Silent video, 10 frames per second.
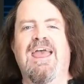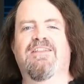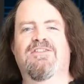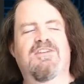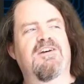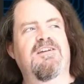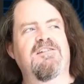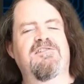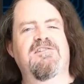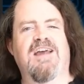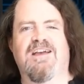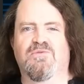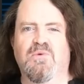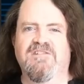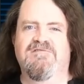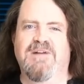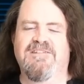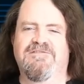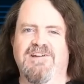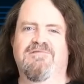And Turkish has one of my
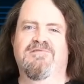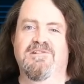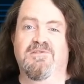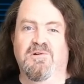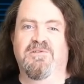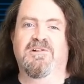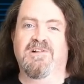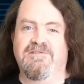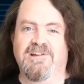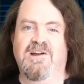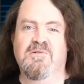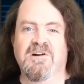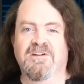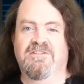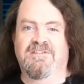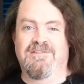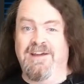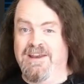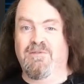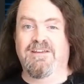favorite orthographic quirks of
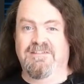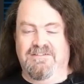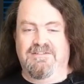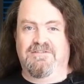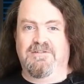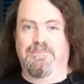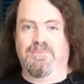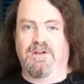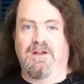any writing system.